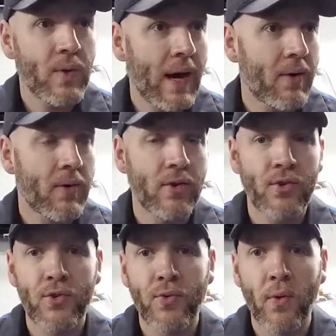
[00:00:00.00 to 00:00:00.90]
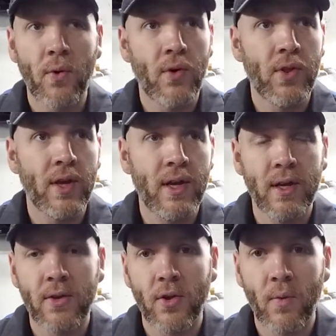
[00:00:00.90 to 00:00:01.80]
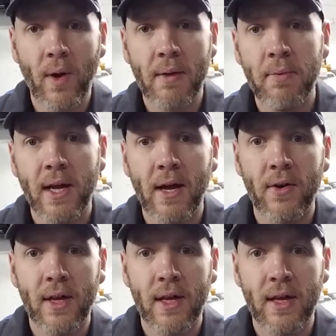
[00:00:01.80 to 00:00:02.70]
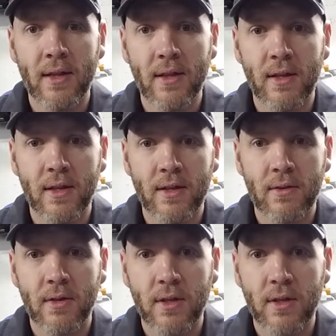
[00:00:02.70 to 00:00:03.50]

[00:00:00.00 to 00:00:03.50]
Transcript: hours for the wipe down and the